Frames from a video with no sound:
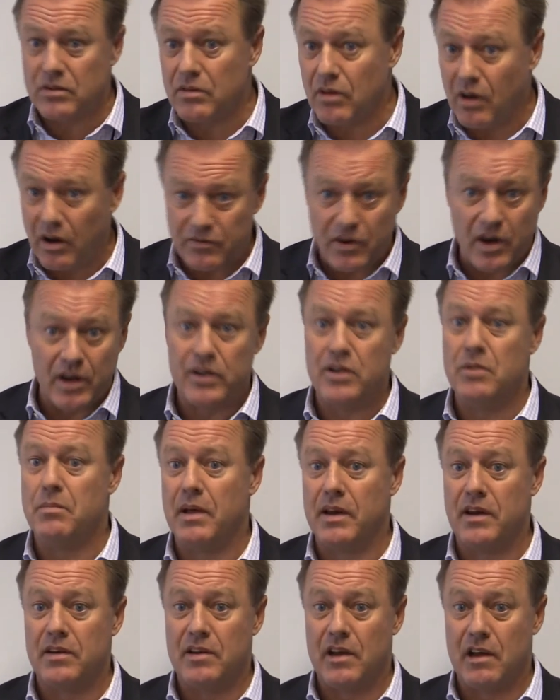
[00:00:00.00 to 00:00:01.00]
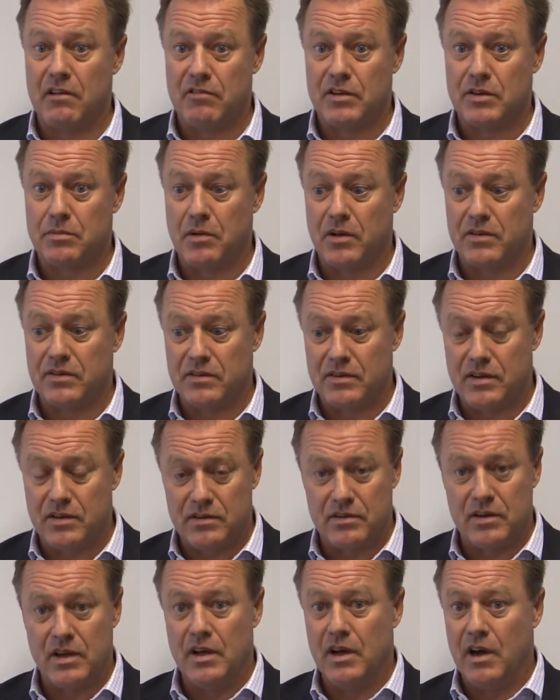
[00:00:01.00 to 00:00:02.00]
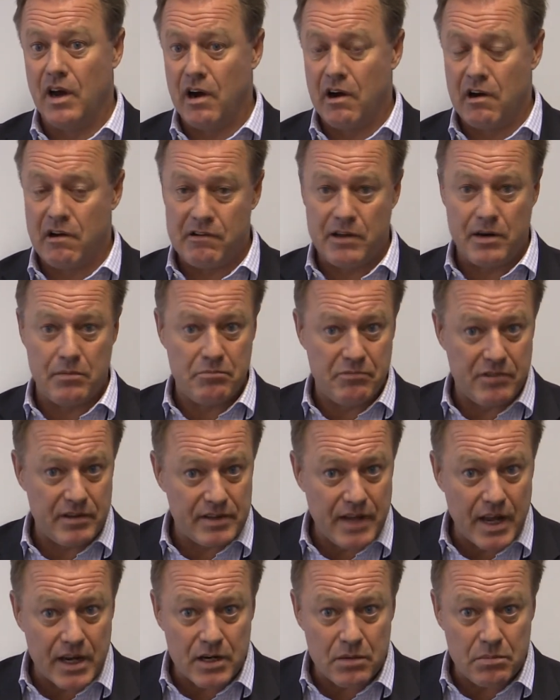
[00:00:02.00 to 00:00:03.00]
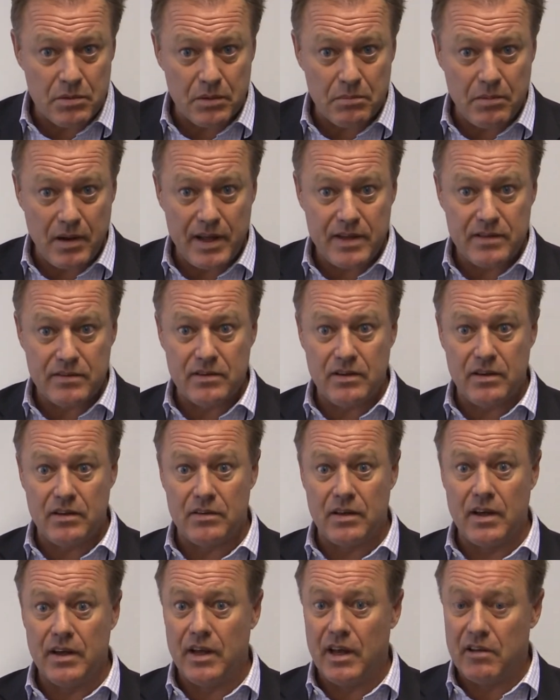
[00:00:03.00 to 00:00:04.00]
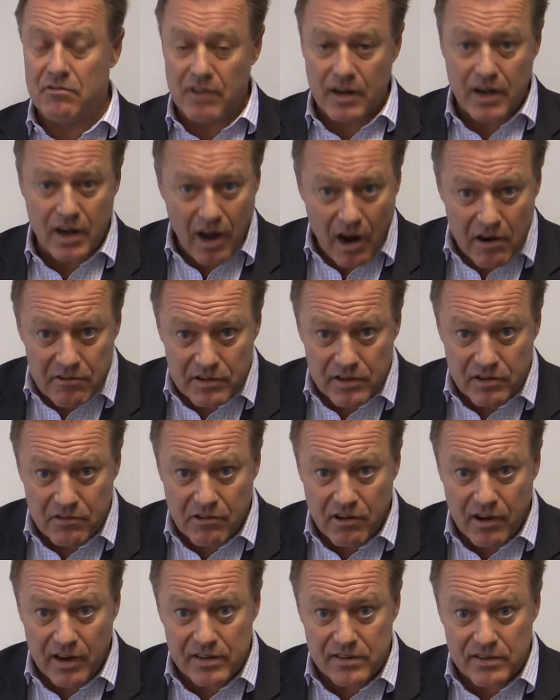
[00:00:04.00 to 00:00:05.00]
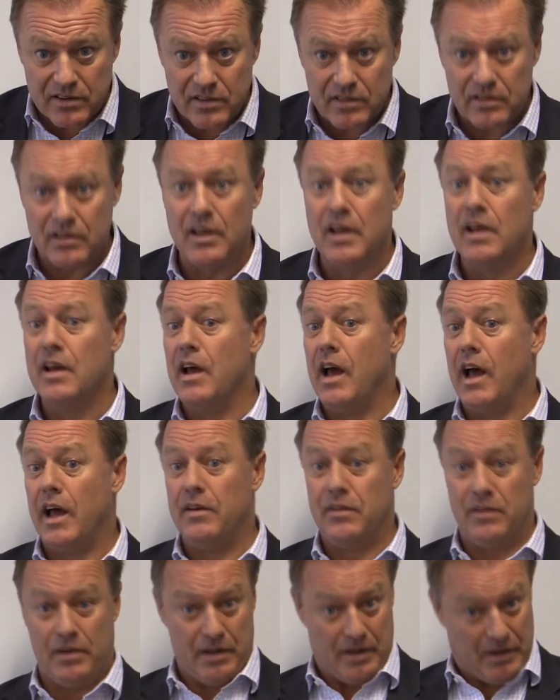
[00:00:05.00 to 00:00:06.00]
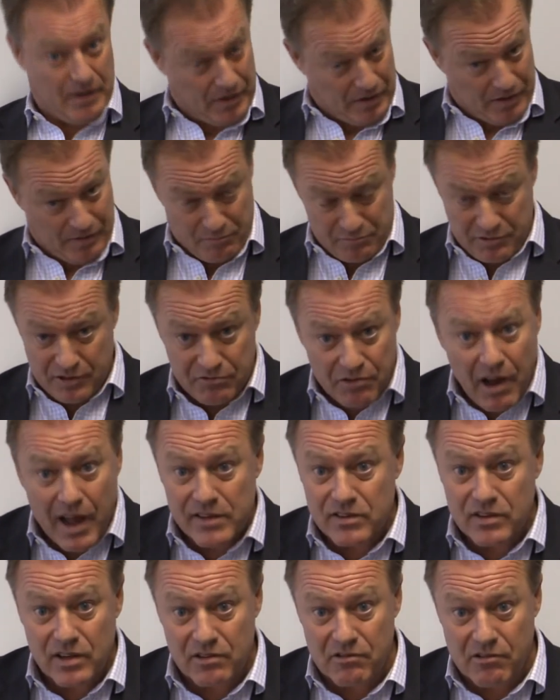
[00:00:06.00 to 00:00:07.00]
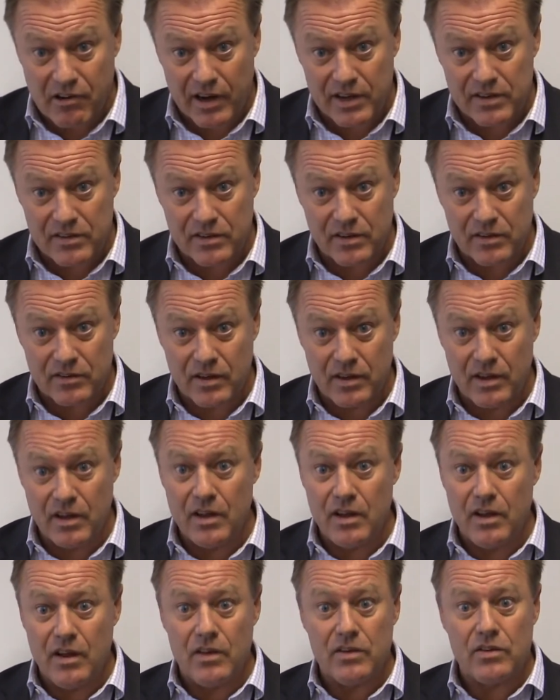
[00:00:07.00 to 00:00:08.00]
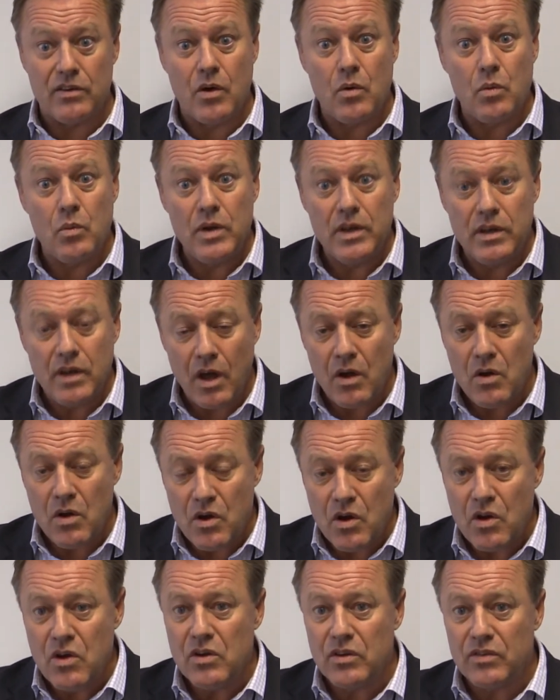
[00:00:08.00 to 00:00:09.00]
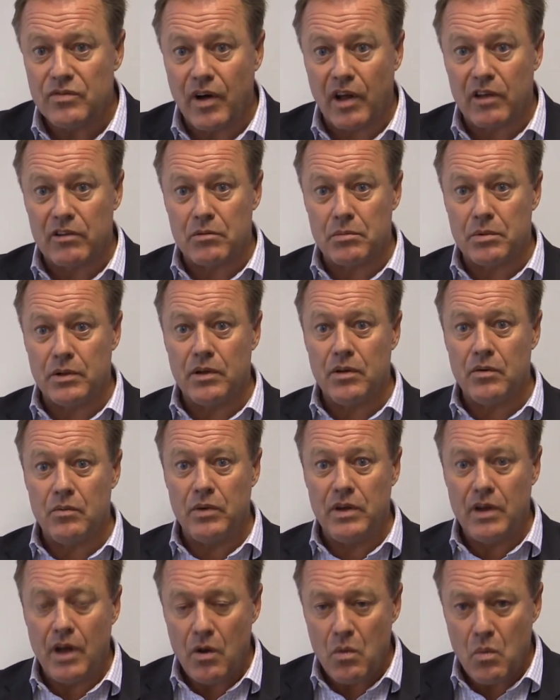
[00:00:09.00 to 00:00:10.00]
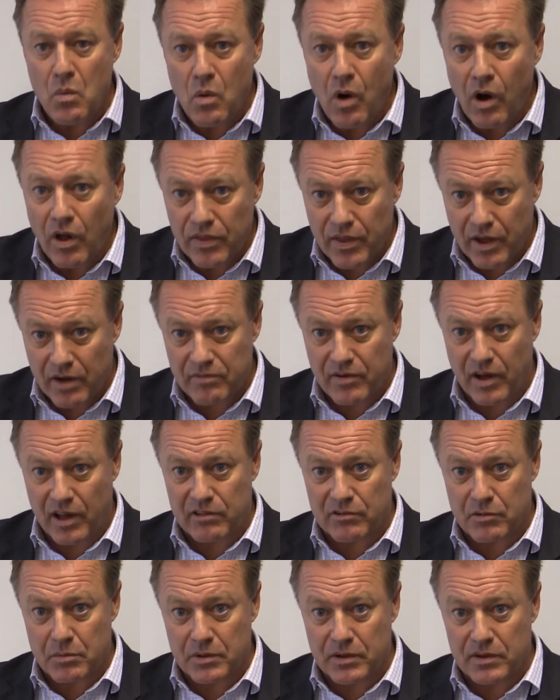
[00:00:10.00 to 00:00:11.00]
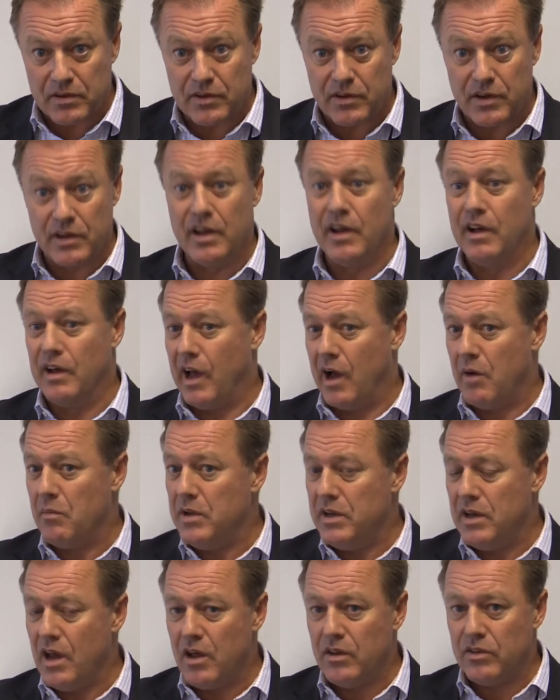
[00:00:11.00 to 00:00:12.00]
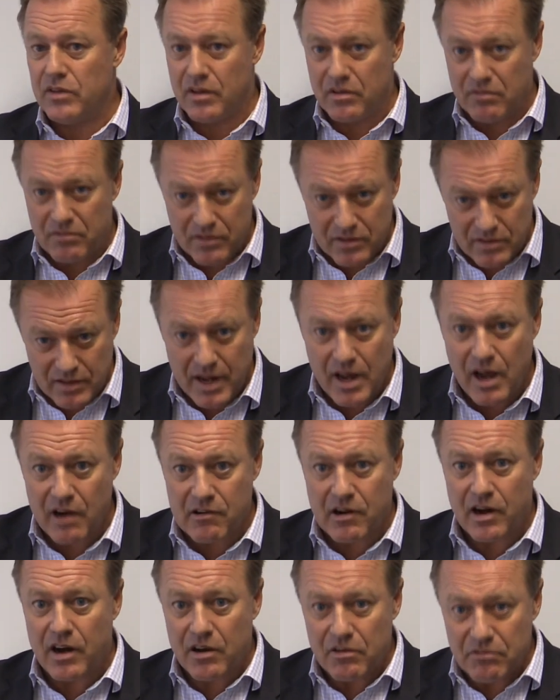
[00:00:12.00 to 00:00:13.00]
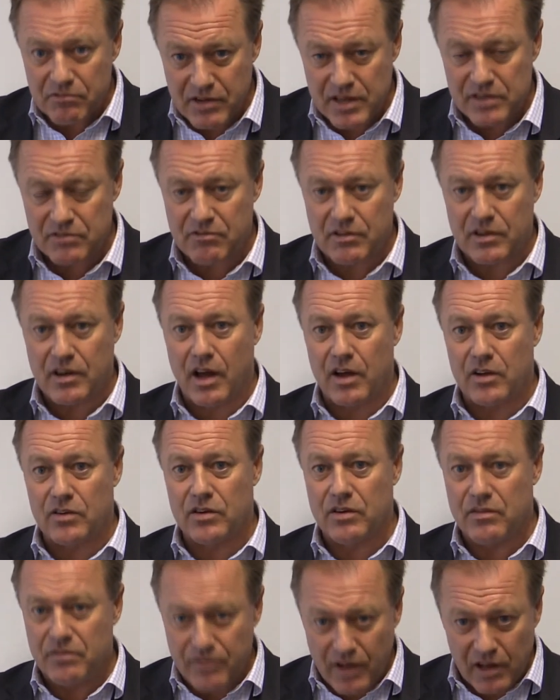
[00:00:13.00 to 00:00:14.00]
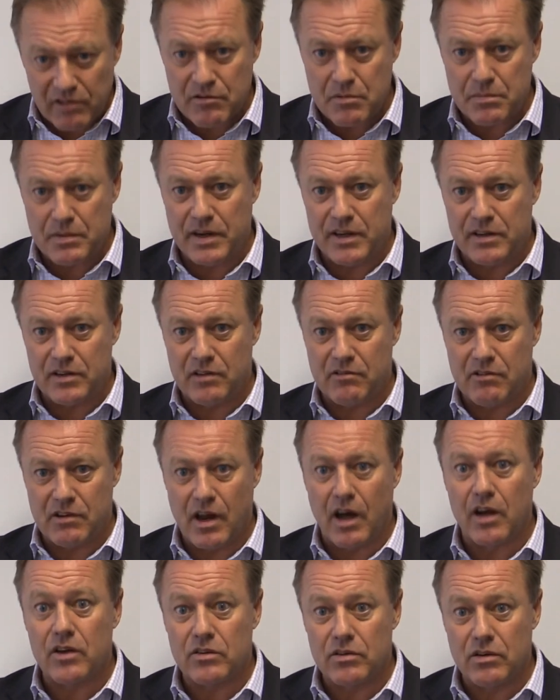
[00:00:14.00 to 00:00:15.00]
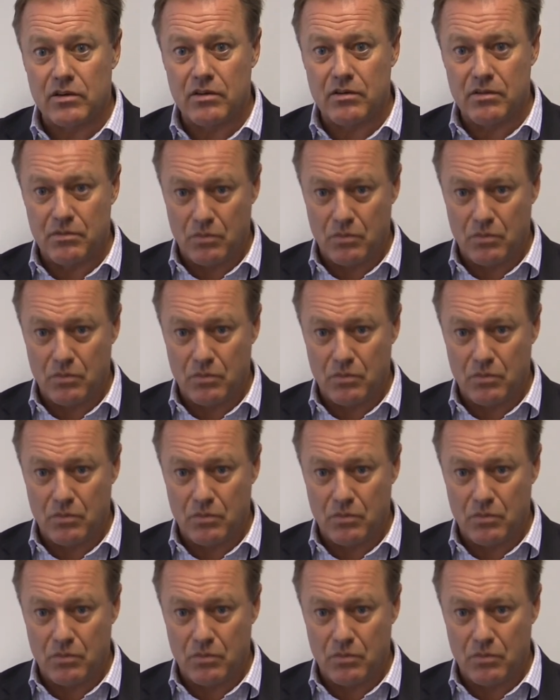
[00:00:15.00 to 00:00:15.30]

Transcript: of our humanitarian responses are in predictable places, in recurrent crisis and protracted crisis. So we know who's vulnerable, we know what they're vulnerable to, and we know that DRR, risk reduction, vulnerability reduction,